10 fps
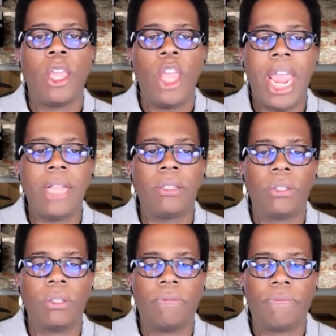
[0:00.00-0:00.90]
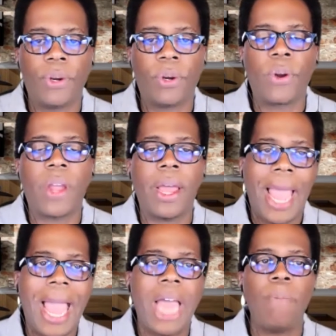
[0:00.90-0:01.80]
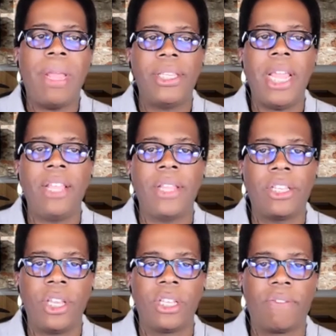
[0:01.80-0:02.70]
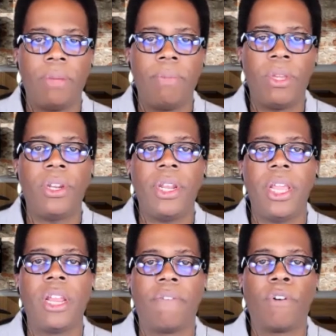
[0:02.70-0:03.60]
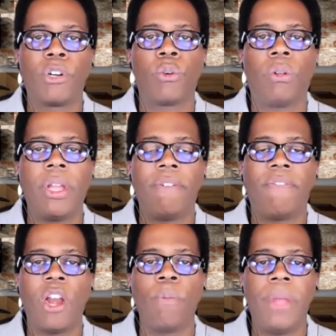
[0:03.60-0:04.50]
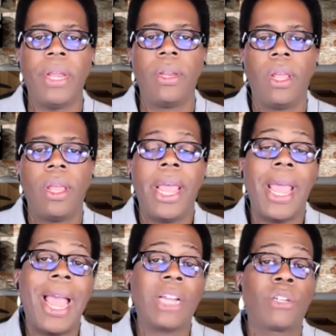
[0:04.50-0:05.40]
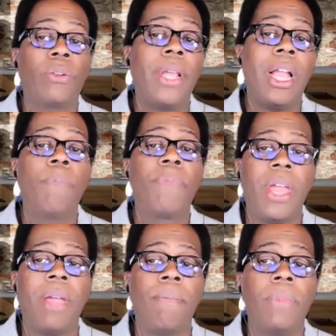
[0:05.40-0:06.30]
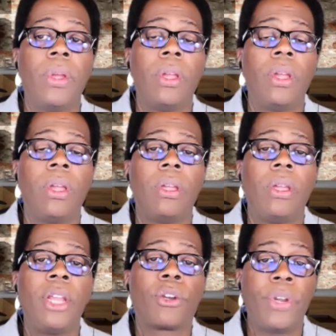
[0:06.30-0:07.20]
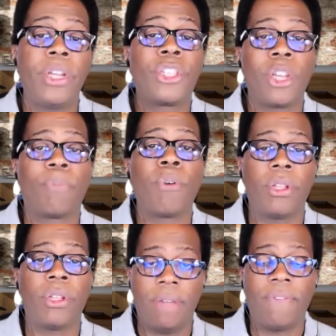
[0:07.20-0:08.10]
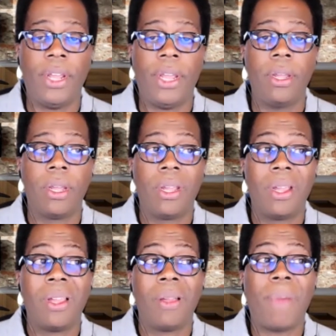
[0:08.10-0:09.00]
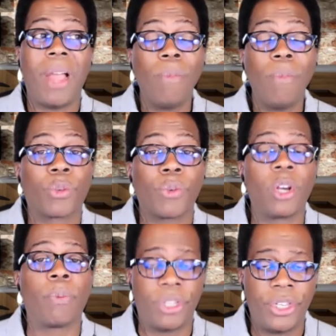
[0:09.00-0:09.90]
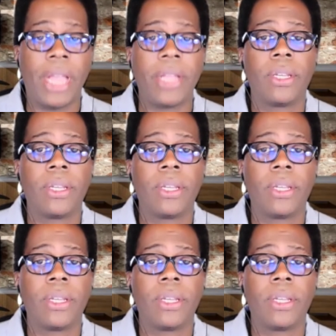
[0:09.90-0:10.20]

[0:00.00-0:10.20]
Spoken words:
And figuring out how to maintain that sense of community in a virtual environment actually helped them increase their productivity by almost 300%.